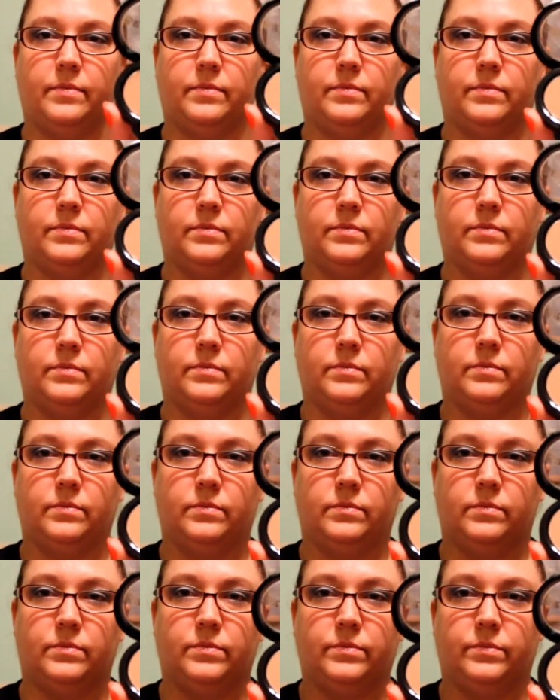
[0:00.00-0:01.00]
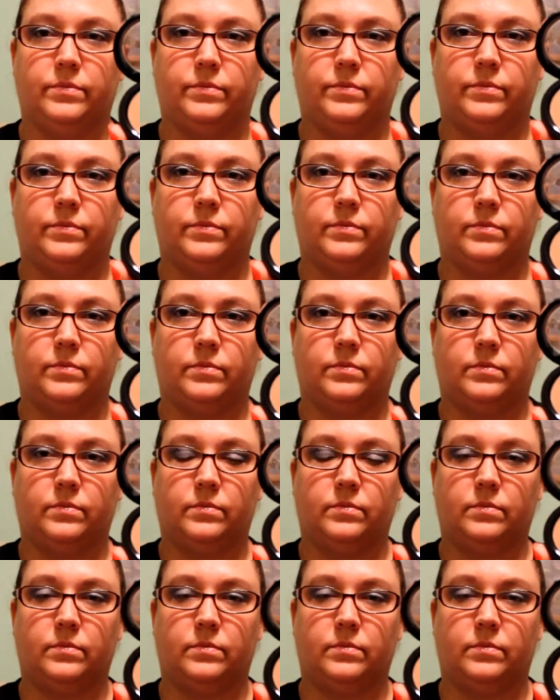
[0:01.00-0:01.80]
No one is speaking in this clip.